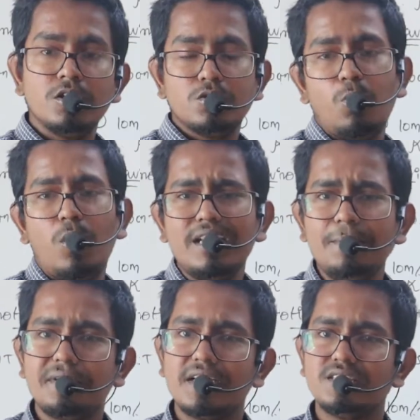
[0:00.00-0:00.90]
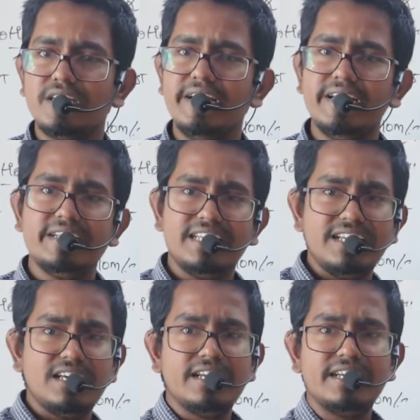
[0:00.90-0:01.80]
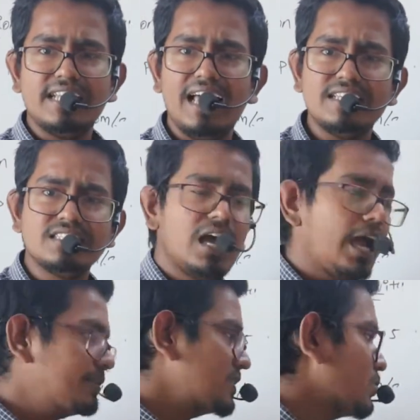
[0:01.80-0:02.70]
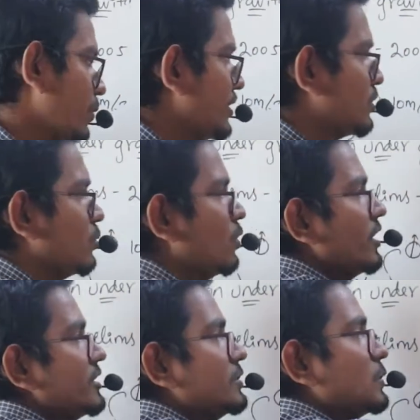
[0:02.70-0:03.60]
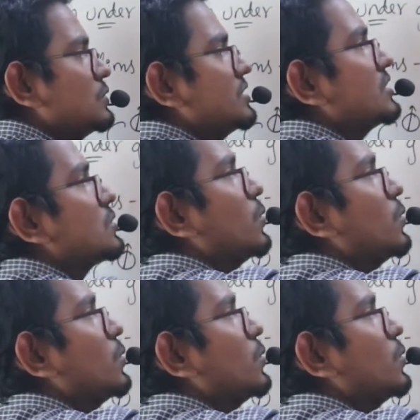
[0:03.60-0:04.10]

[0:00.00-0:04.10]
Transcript: So what I am considering it as, I am just going to use these